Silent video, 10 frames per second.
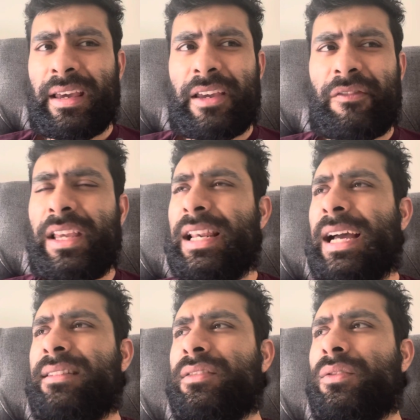If he
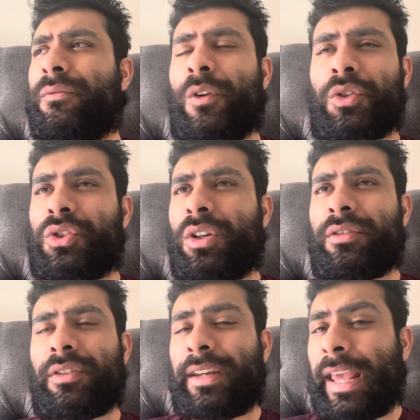lands flush
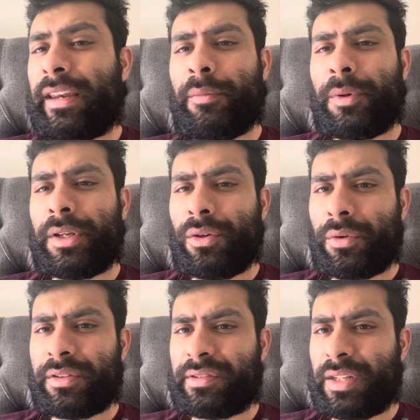shots on anybody,
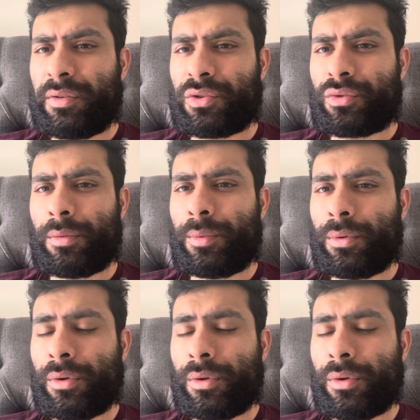you're in serious trouble.